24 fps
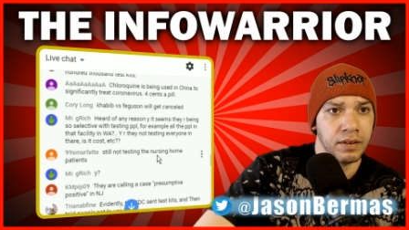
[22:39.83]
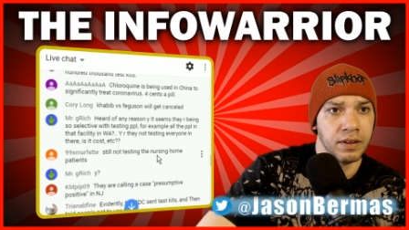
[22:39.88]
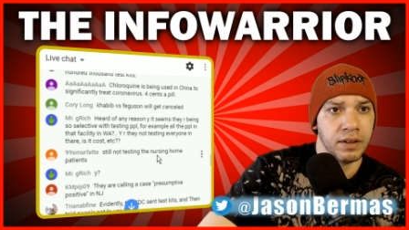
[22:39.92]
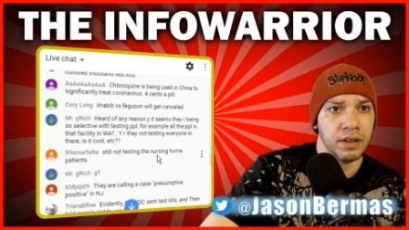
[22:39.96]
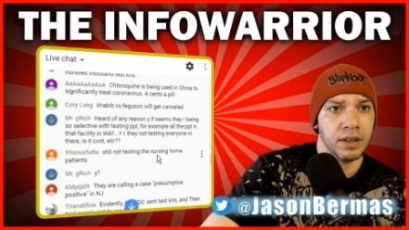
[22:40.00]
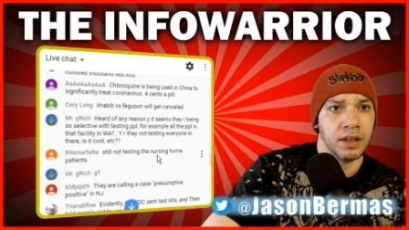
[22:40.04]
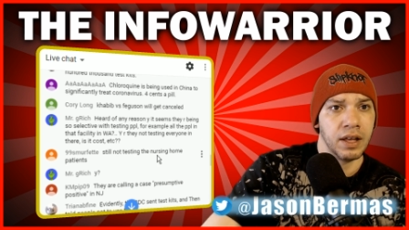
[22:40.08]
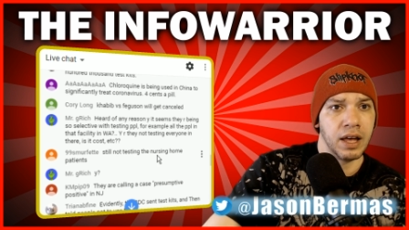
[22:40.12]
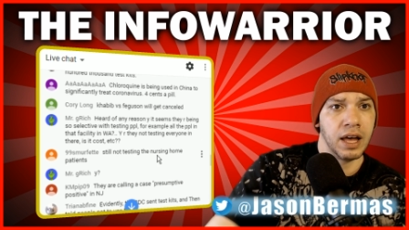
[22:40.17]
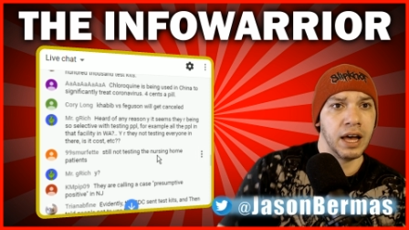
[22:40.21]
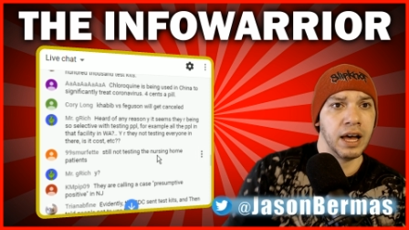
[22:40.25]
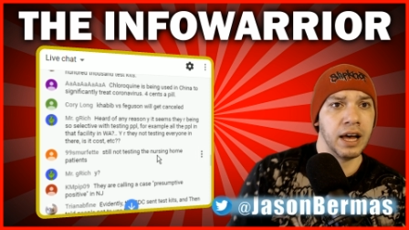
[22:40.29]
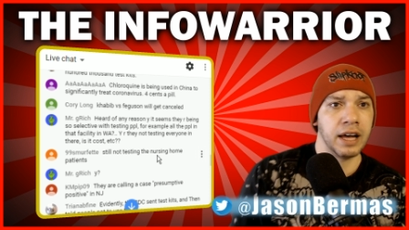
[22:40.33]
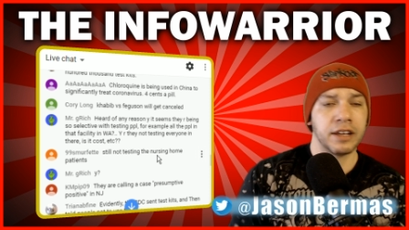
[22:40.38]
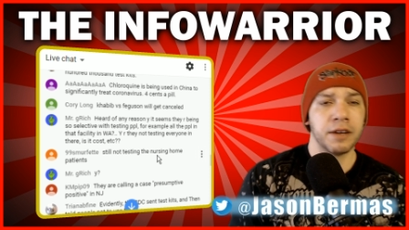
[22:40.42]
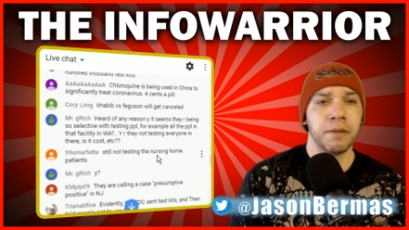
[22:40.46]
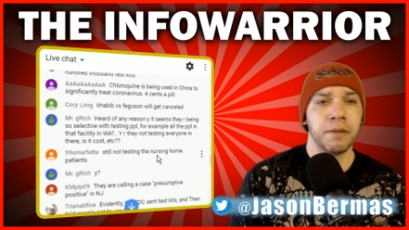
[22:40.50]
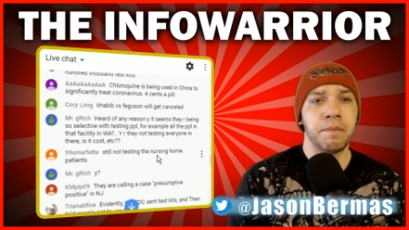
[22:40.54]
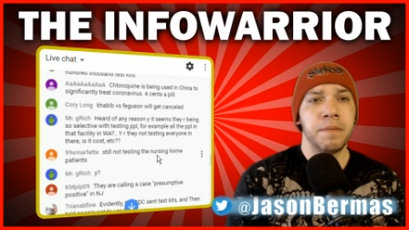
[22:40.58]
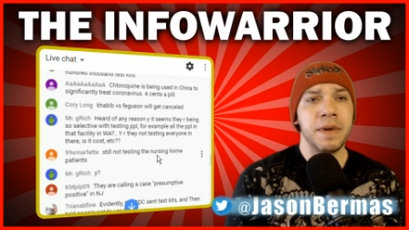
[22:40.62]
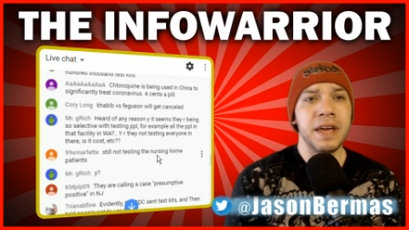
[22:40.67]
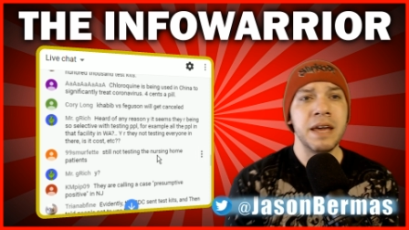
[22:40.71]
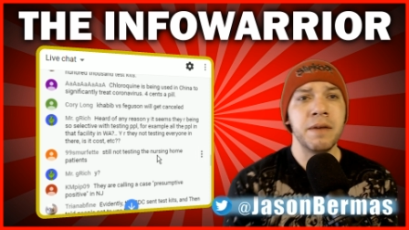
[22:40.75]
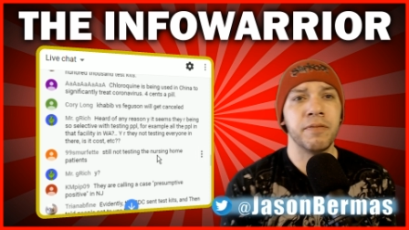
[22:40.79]

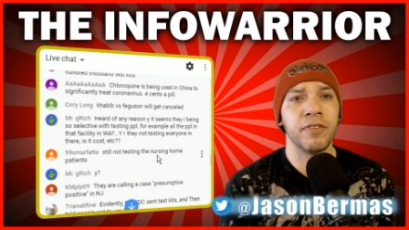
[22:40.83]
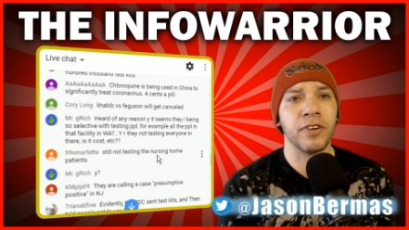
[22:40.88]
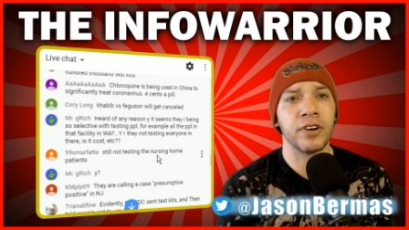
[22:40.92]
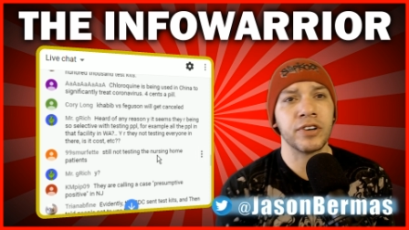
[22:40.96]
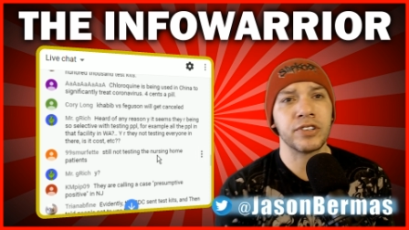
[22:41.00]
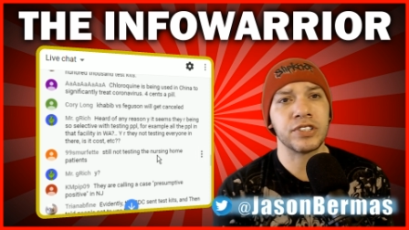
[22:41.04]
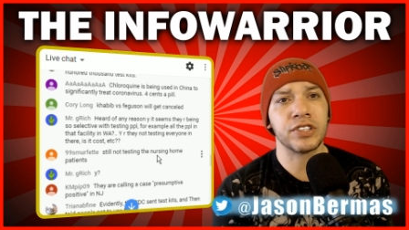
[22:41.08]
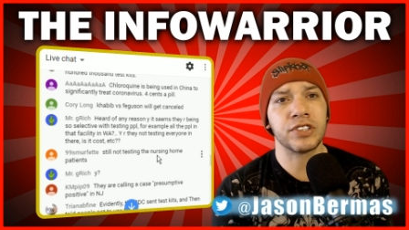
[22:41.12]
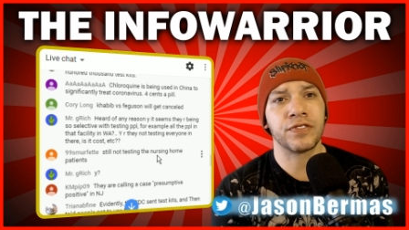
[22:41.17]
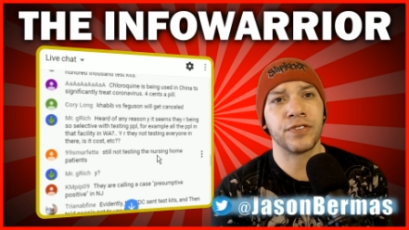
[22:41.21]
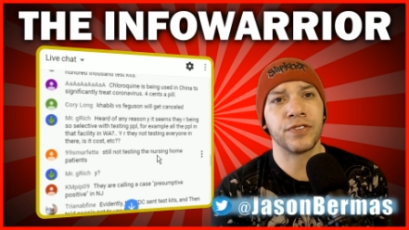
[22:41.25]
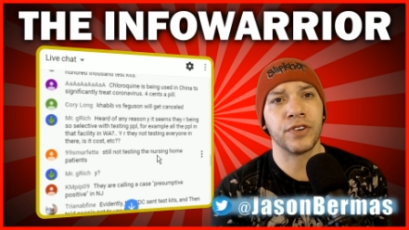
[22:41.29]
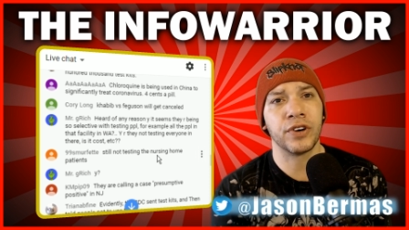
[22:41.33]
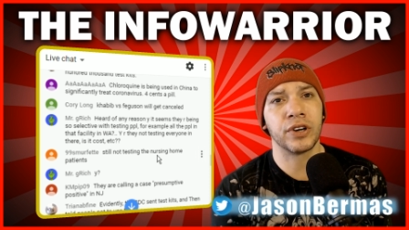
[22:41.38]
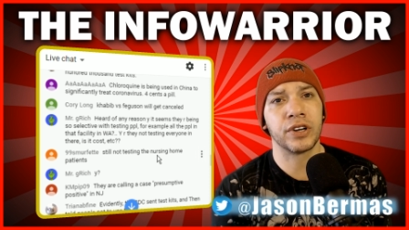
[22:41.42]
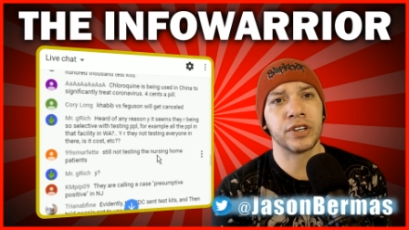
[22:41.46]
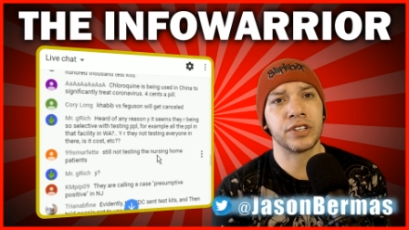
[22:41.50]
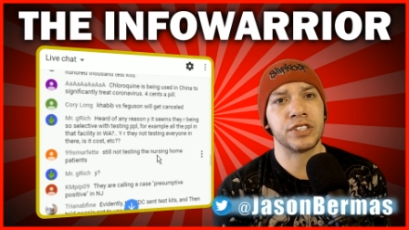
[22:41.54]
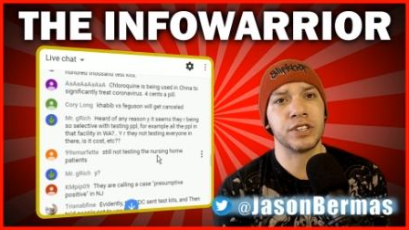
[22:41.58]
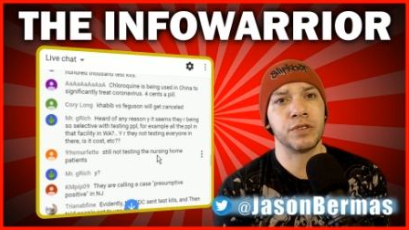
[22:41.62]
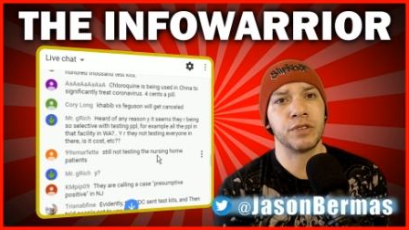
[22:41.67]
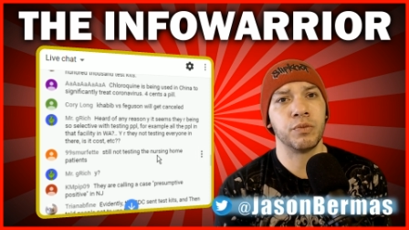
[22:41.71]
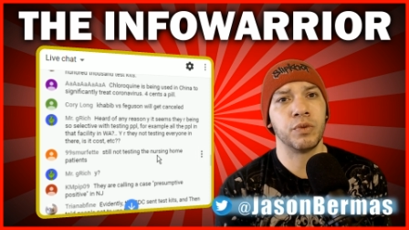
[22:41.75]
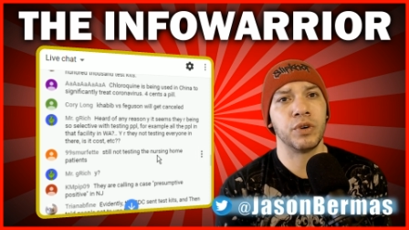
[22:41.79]
Khabib versus
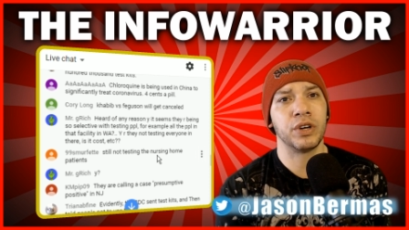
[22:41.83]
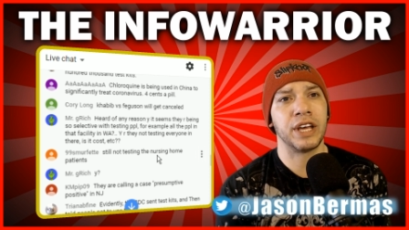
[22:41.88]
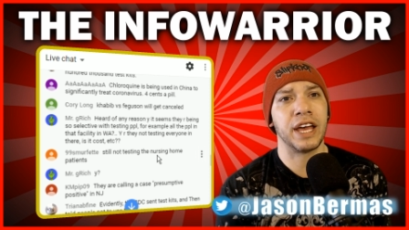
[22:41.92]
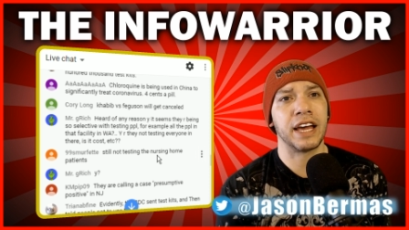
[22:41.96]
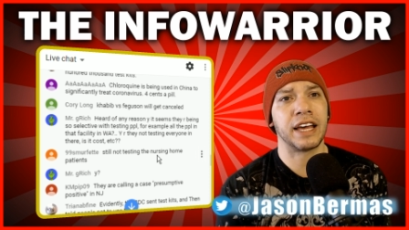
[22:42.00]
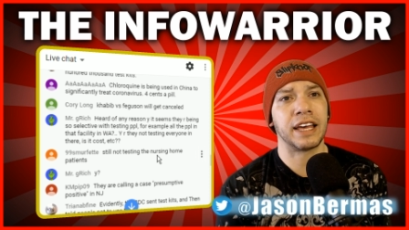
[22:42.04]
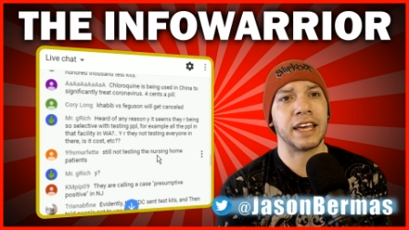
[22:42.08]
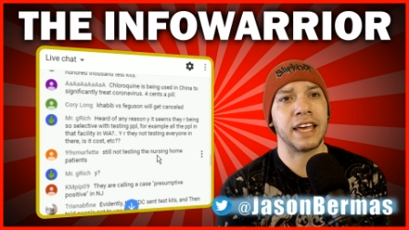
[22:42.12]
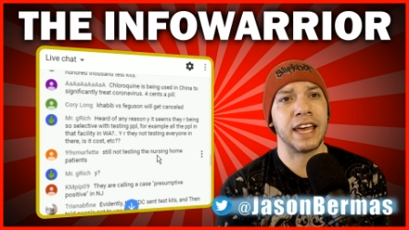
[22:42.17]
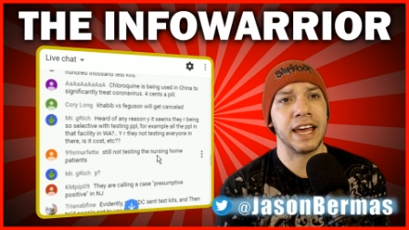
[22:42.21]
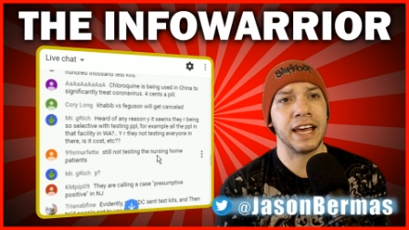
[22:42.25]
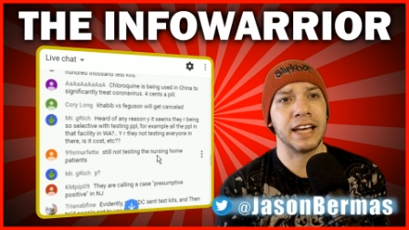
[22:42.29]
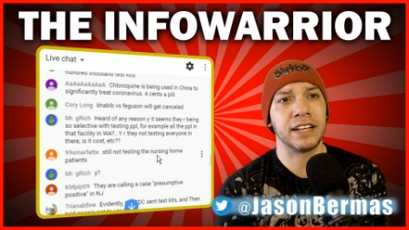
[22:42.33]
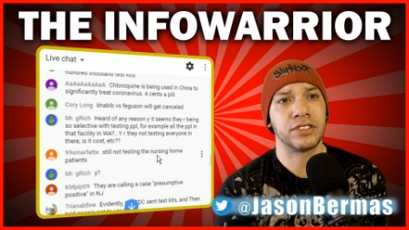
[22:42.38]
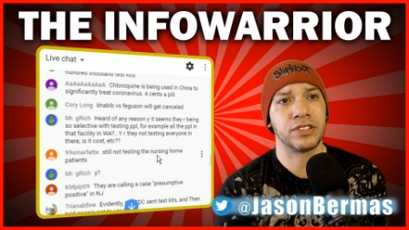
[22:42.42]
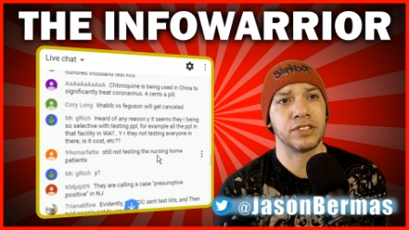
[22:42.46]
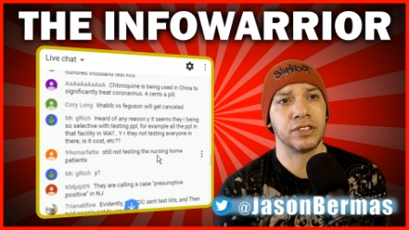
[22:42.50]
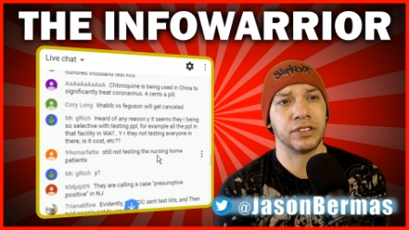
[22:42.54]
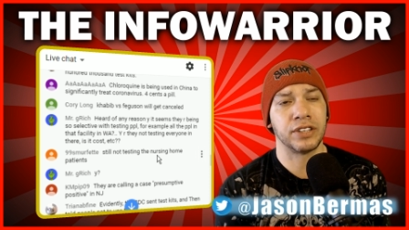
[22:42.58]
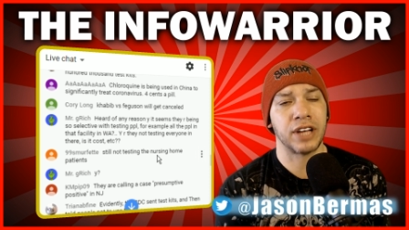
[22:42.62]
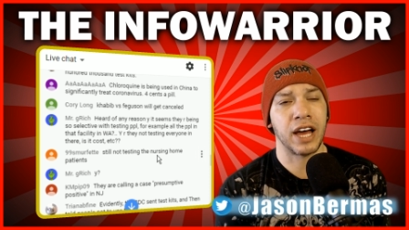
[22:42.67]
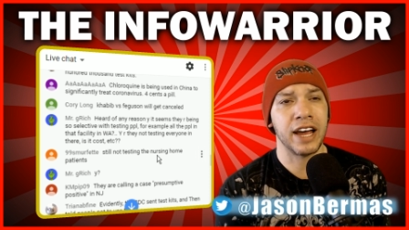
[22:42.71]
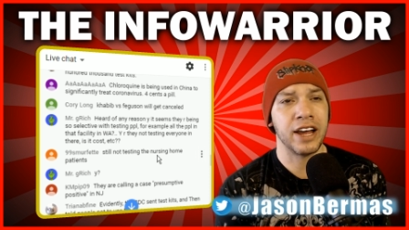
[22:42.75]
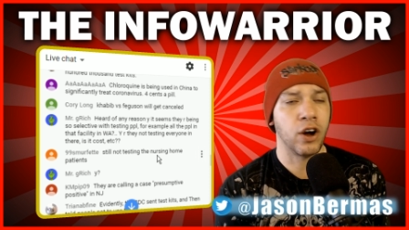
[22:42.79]
Ferguson will get
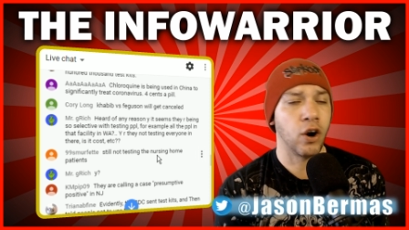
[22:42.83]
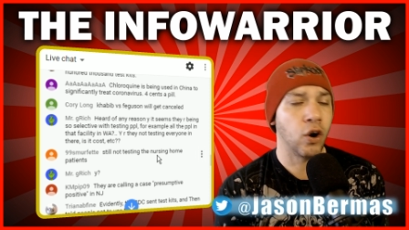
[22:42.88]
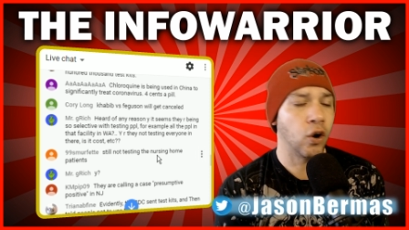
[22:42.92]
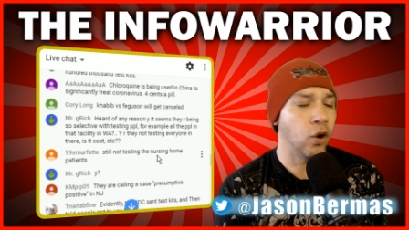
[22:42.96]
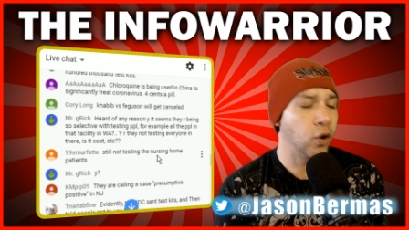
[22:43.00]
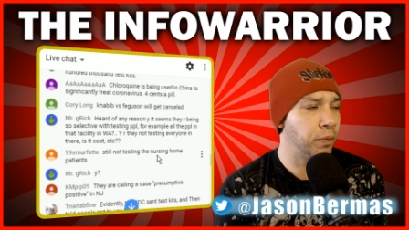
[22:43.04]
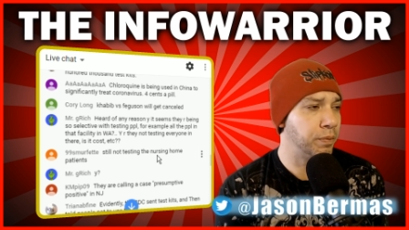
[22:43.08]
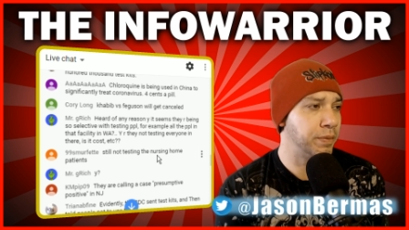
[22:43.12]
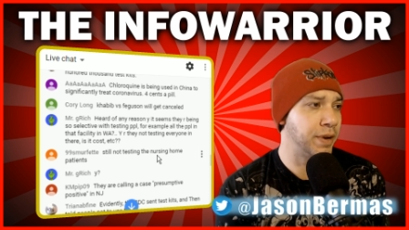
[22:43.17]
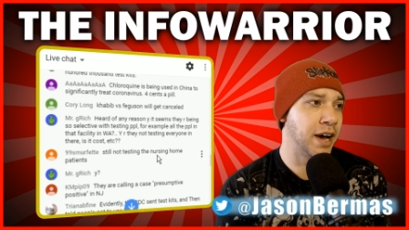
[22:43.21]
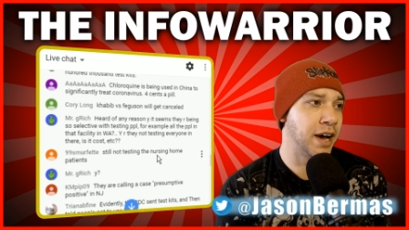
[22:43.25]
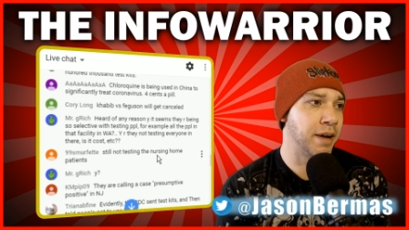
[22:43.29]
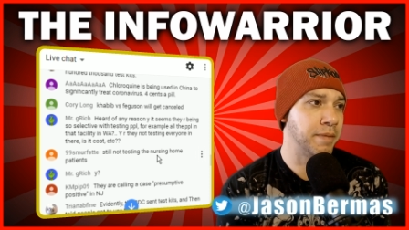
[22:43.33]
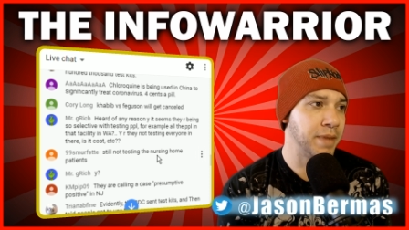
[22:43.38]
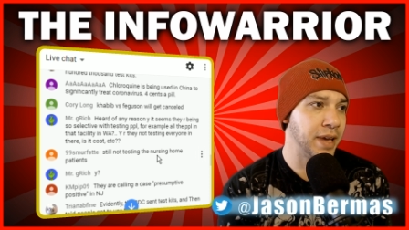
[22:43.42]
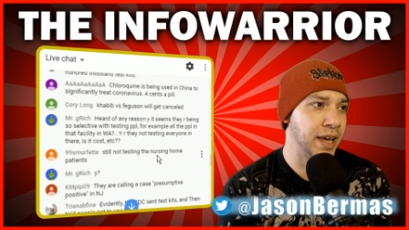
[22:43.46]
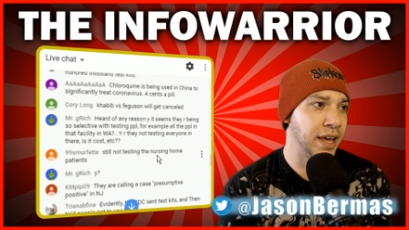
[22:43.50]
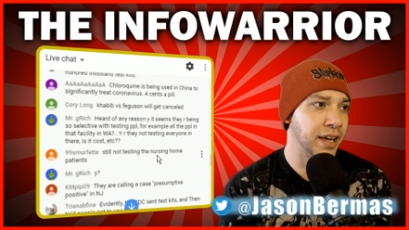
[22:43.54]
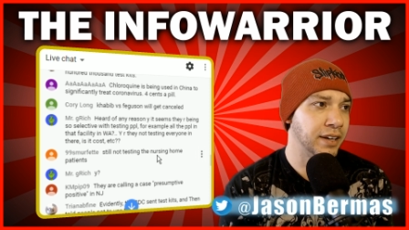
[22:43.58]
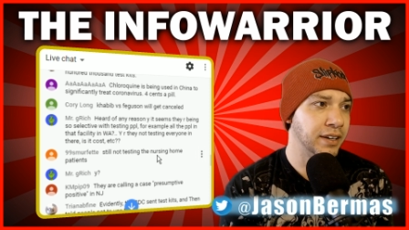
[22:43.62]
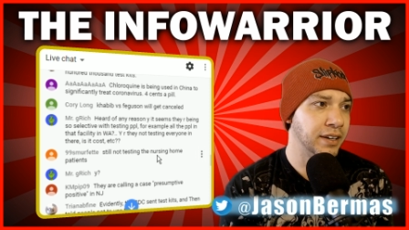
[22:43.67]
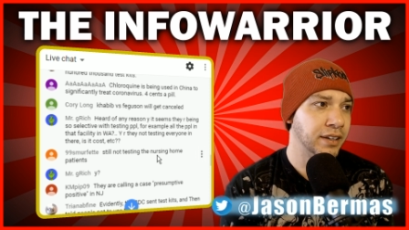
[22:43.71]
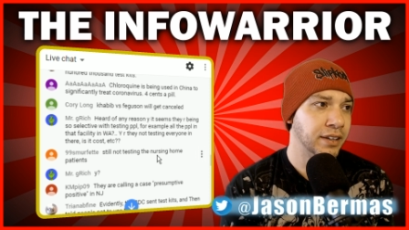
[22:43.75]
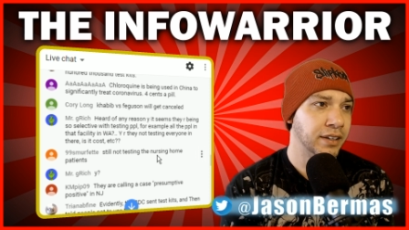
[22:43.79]
canceled. I hope not,
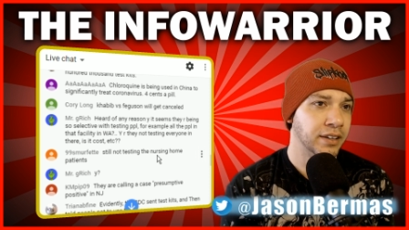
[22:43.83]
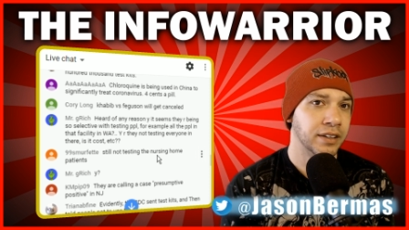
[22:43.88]
man.